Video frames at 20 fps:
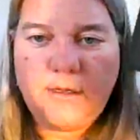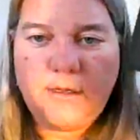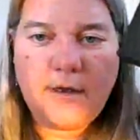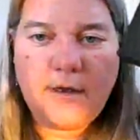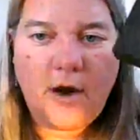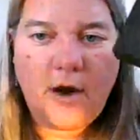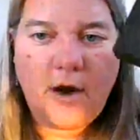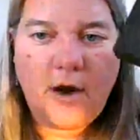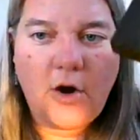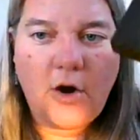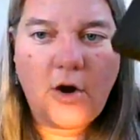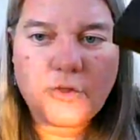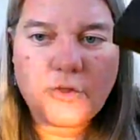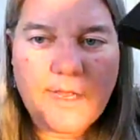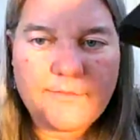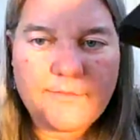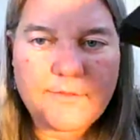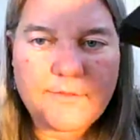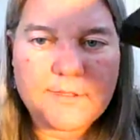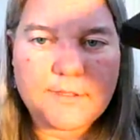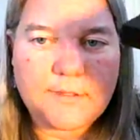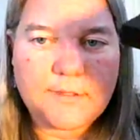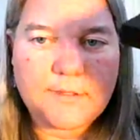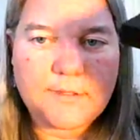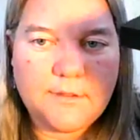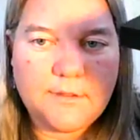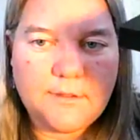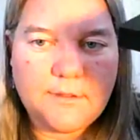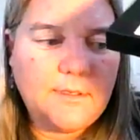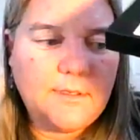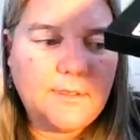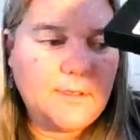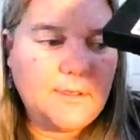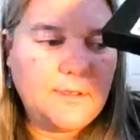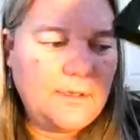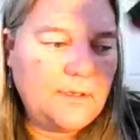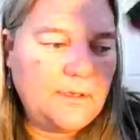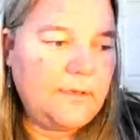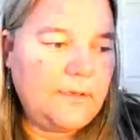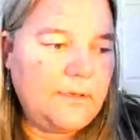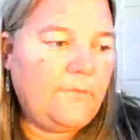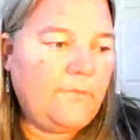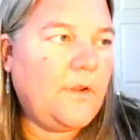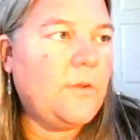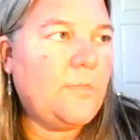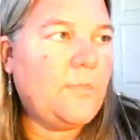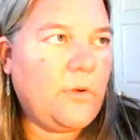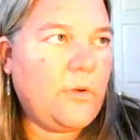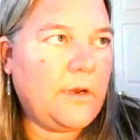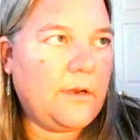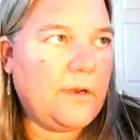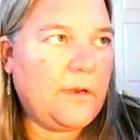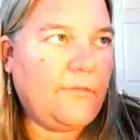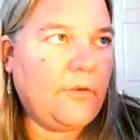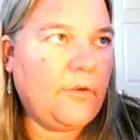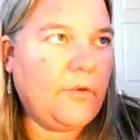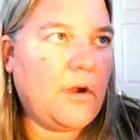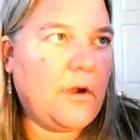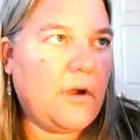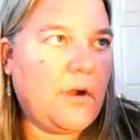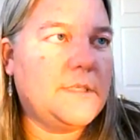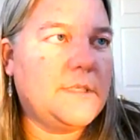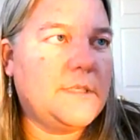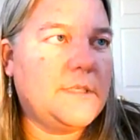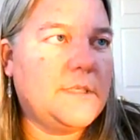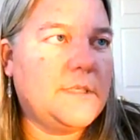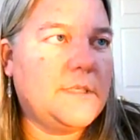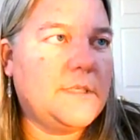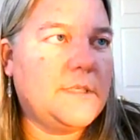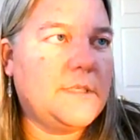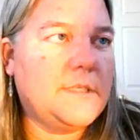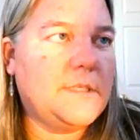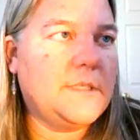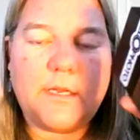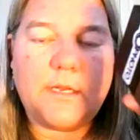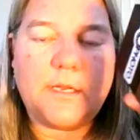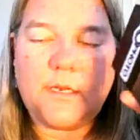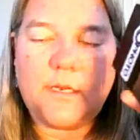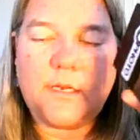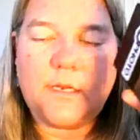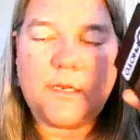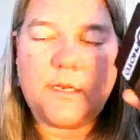Hard drives, very important for always backing up your work, of